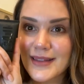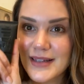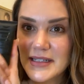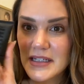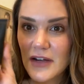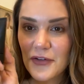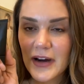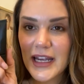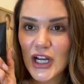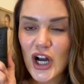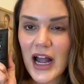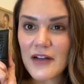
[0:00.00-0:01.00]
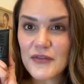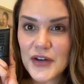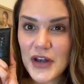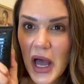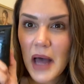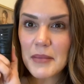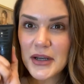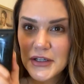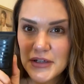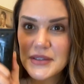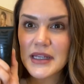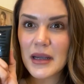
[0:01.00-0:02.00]
This stuff right here, I have not been
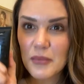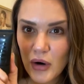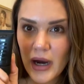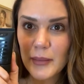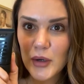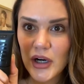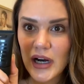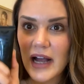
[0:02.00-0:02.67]
using a primer.